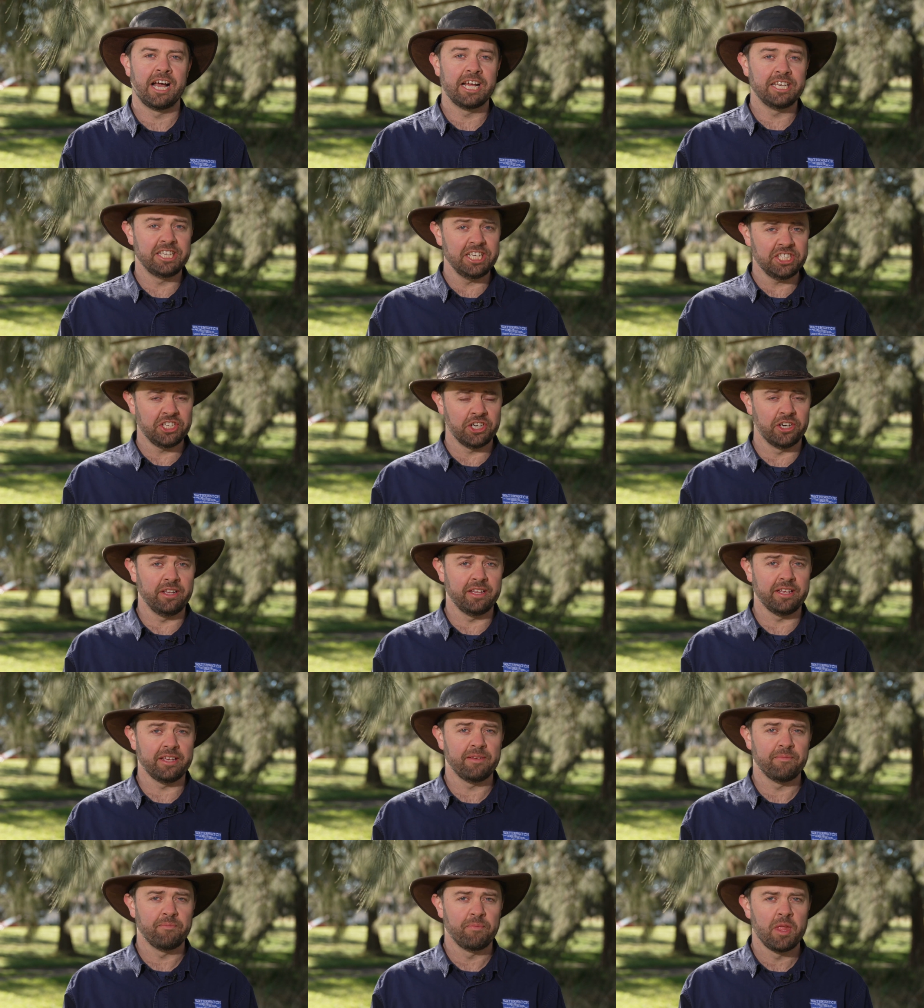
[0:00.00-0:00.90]

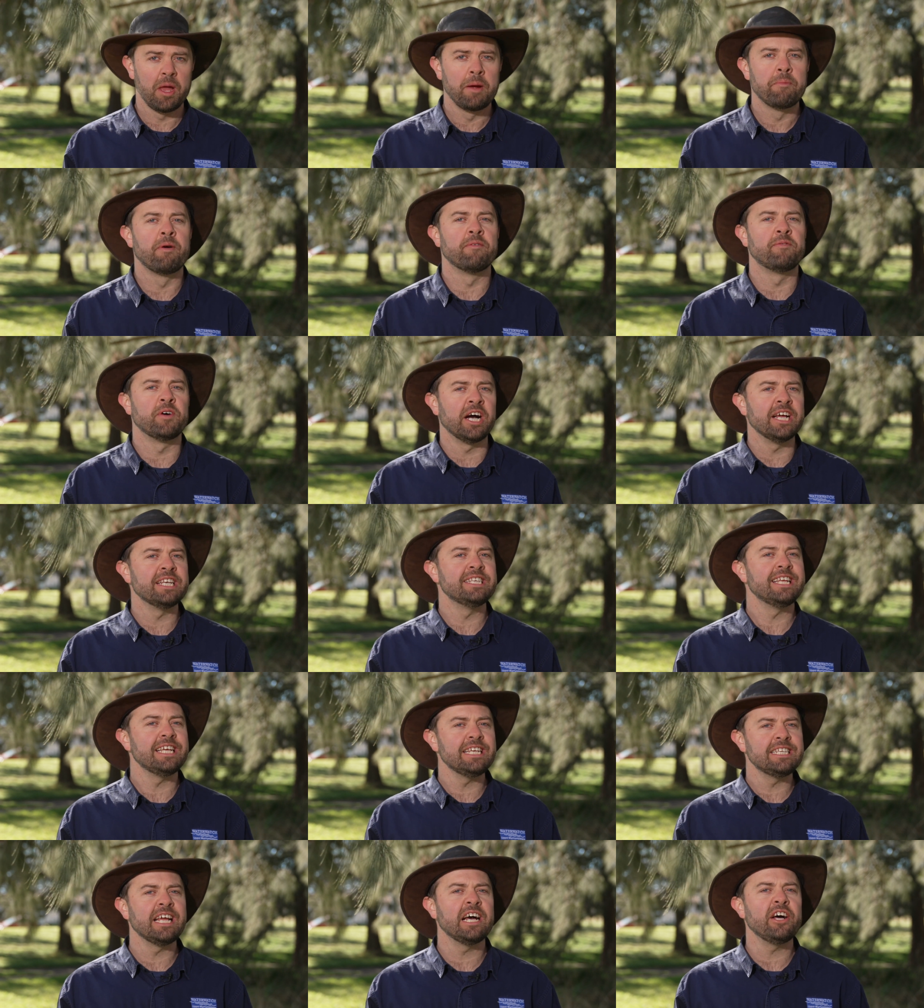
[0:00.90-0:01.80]
Additionally, provide
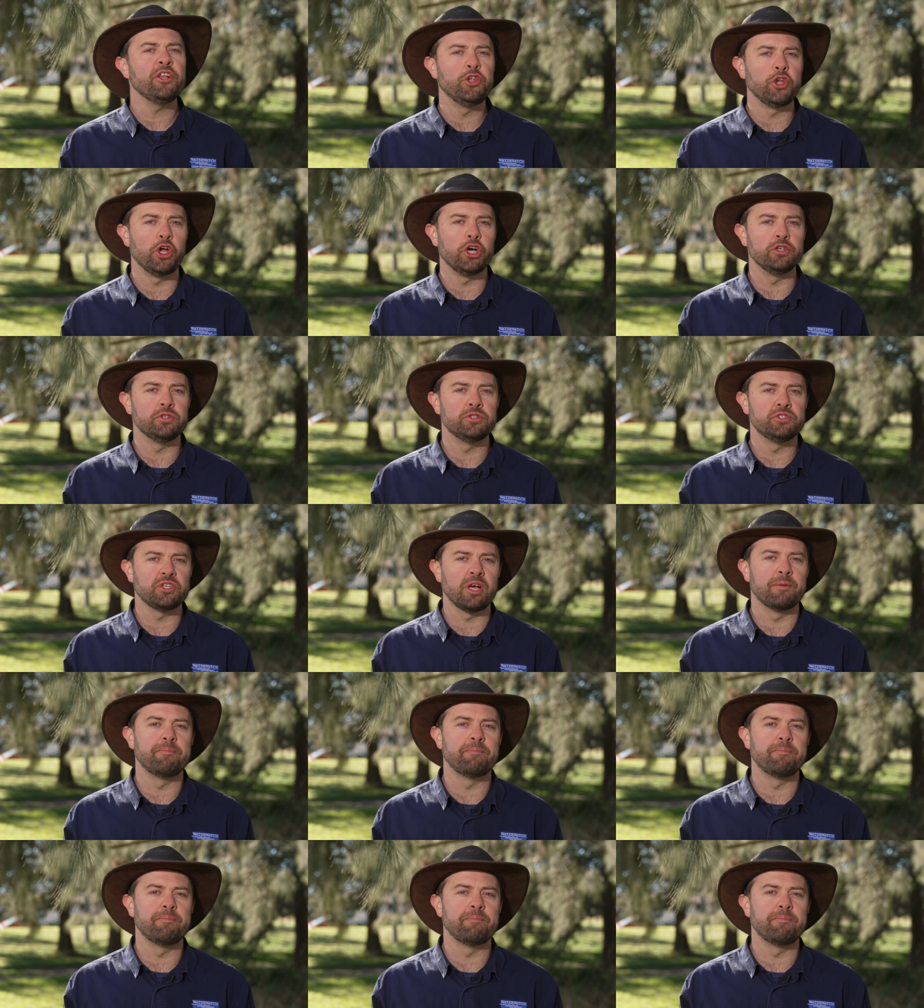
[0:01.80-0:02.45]
detailed notes